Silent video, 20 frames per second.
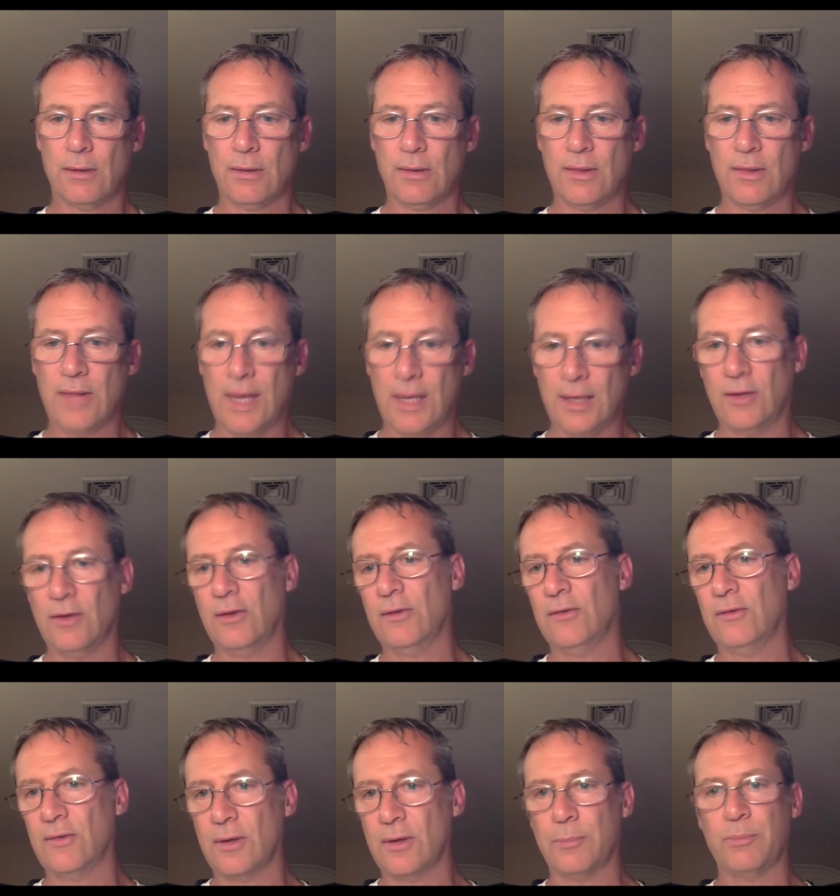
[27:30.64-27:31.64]
that
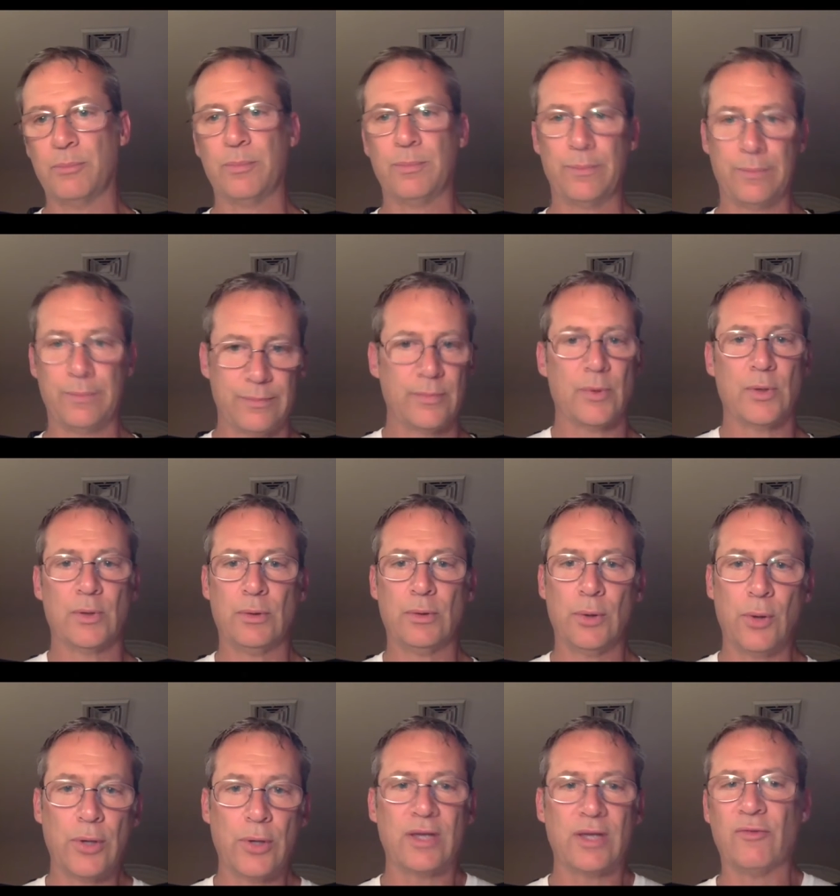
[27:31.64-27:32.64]
is
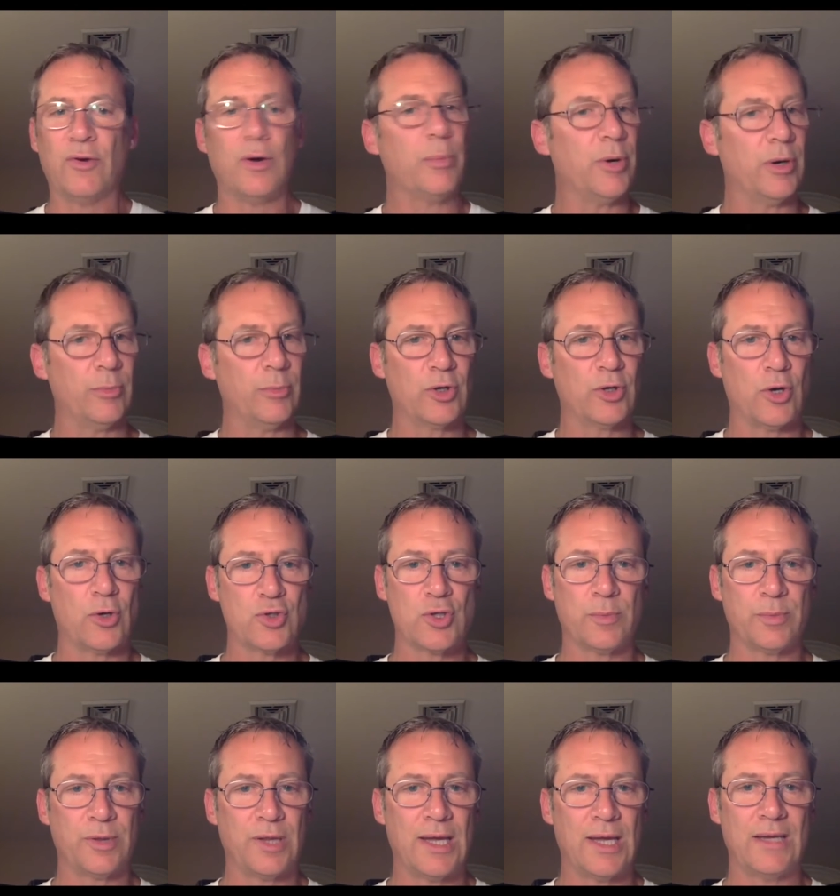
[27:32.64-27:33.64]
looking for a
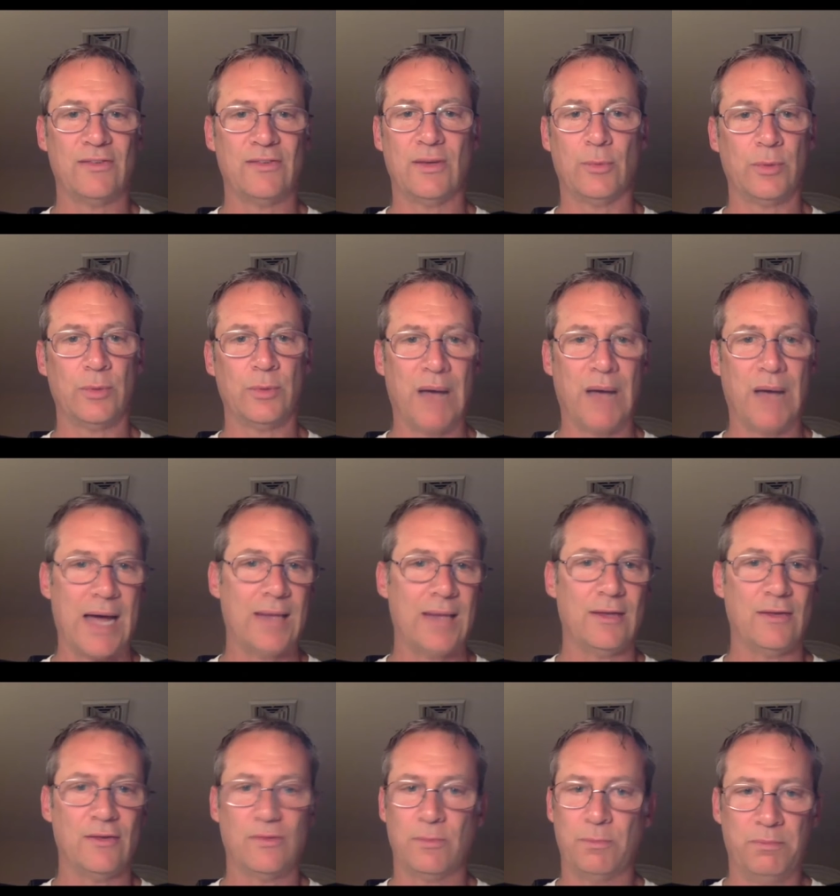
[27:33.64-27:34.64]
permaculture place that would buy
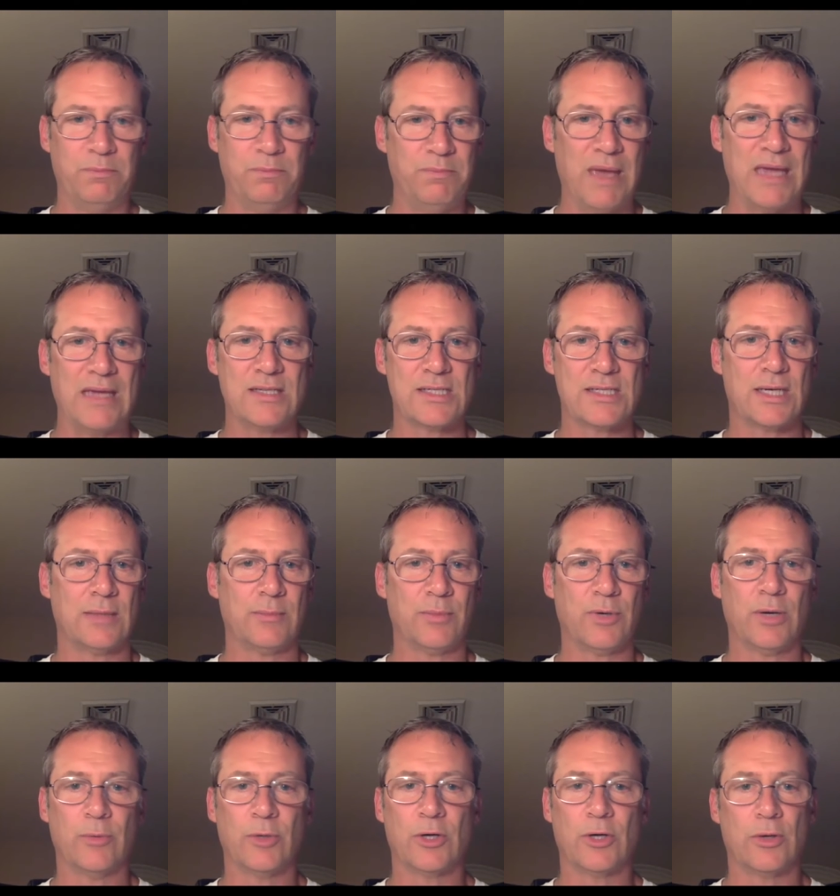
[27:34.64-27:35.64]
this based on
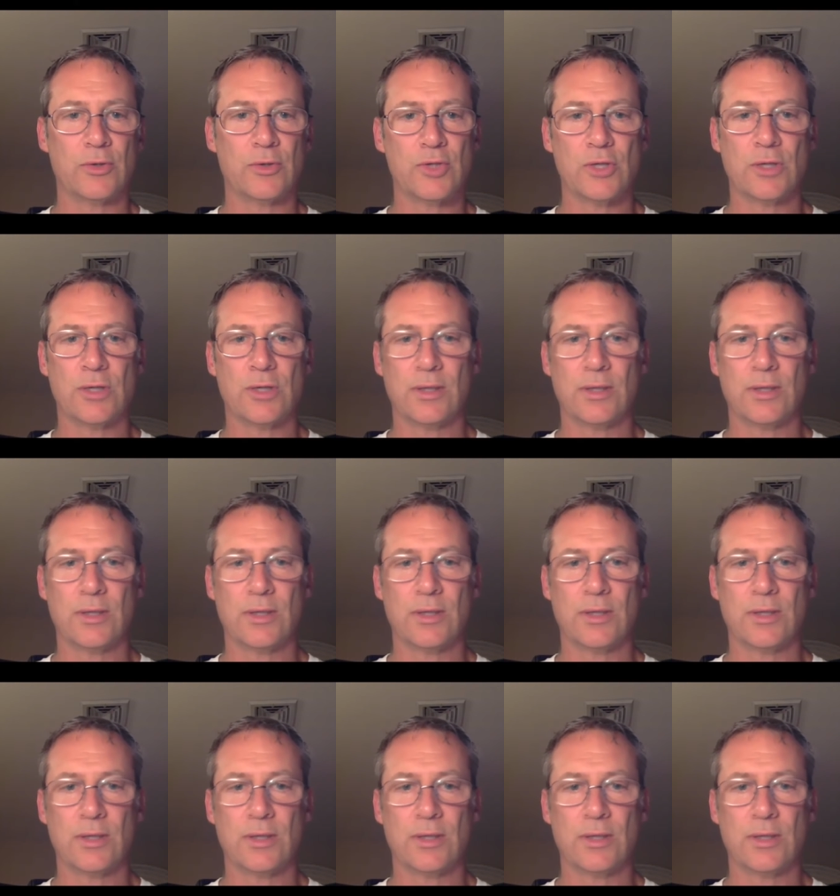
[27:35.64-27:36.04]
permaculture.